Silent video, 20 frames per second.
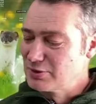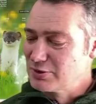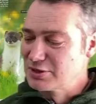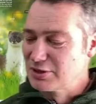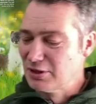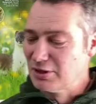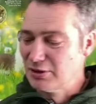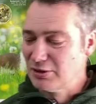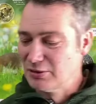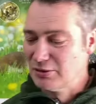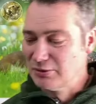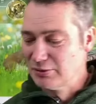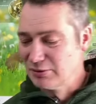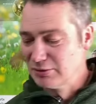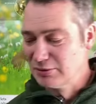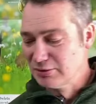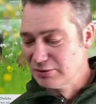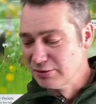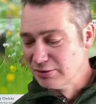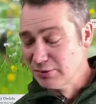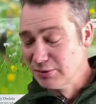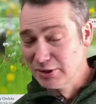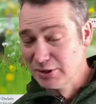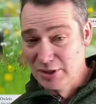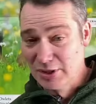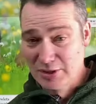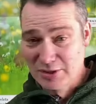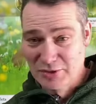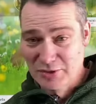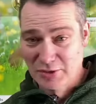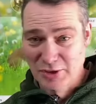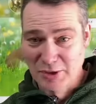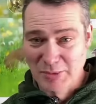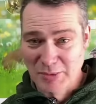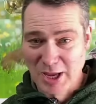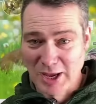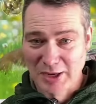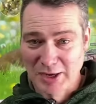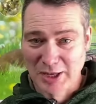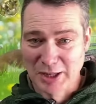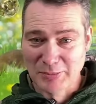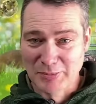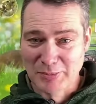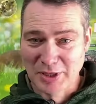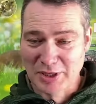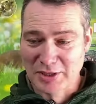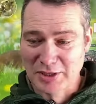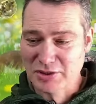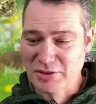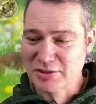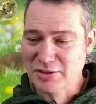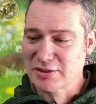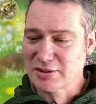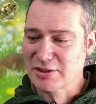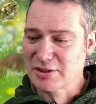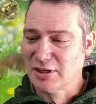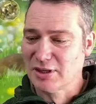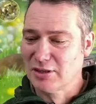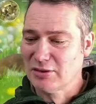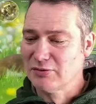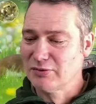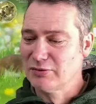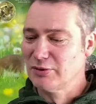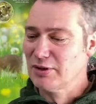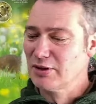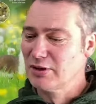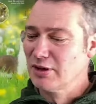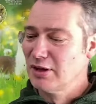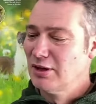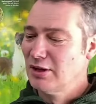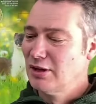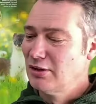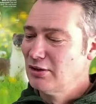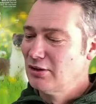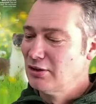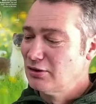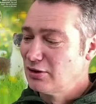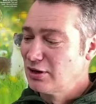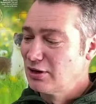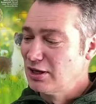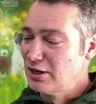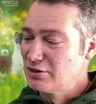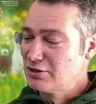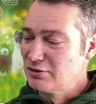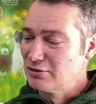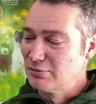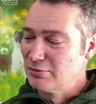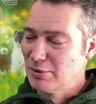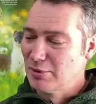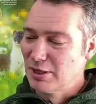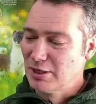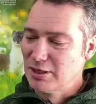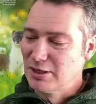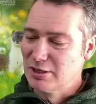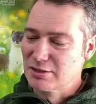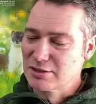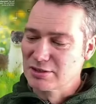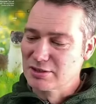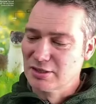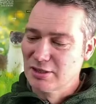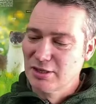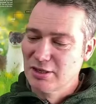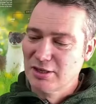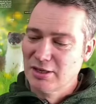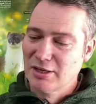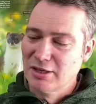So we're going to talk about an owl pellet just to start off with, or kestrel pellets.